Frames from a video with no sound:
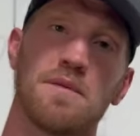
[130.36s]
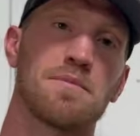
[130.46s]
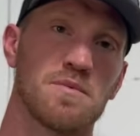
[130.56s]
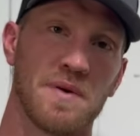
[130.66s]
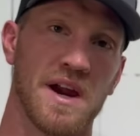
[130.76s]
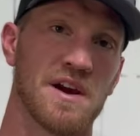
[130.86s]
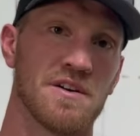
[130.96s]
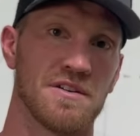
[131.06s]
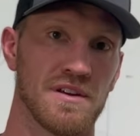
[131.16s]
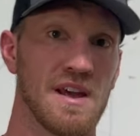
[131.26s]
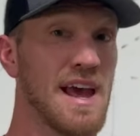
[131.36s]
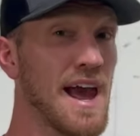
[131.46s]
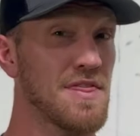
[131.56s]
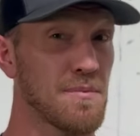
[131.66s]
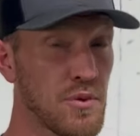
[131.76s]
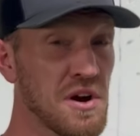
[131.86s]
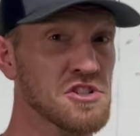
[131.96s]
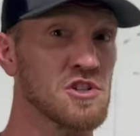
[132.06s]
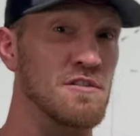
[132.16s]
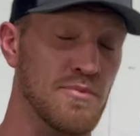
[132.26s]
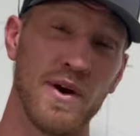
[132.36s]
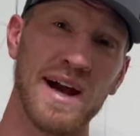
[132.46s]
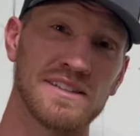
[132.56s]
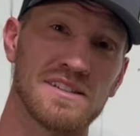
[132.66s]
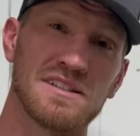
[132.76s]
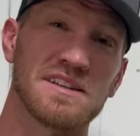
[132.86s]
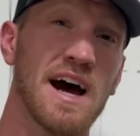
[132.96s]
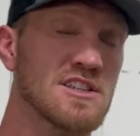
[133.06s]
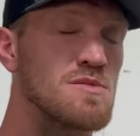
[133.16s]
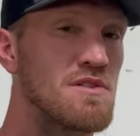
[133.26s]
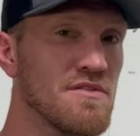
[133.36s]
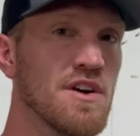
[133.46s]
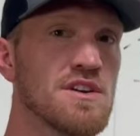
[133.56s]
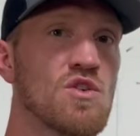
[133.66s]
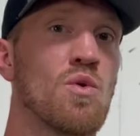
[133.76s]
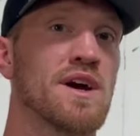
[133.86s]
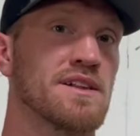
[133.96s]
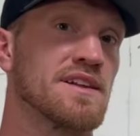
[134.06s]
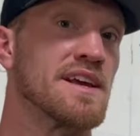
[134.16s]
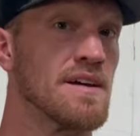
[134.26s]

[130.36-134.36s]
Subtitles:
unprepared, and the pressure of practices got to me very quickly.